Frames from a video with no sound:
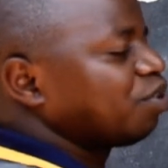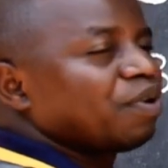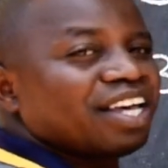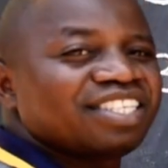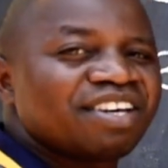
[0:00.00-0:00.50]

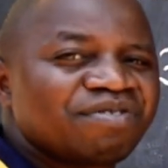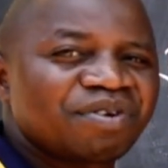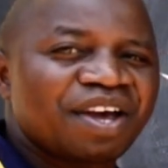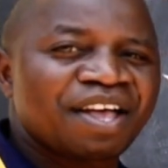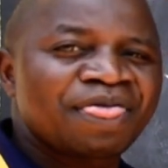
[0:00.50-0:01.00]
squares
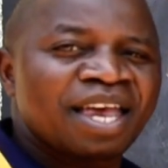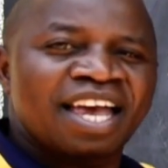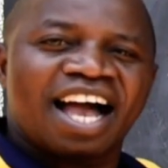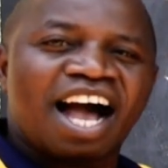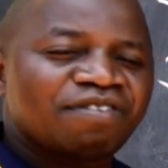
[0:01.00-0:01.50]
everywhere.
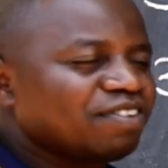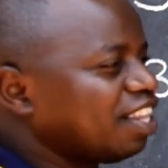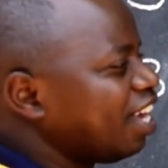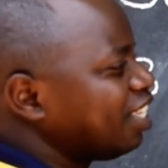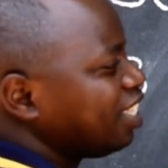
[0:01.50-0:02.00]
After
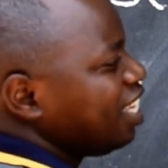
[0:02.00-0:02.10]
that,